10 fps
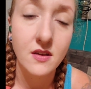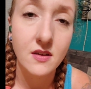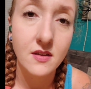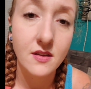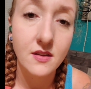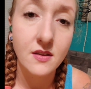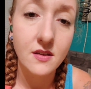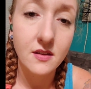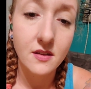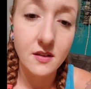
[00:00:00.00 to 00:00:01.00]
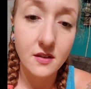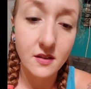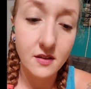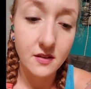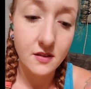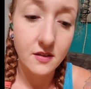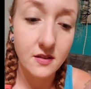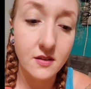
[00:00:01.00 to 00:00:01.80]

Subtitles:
Nobody speaks.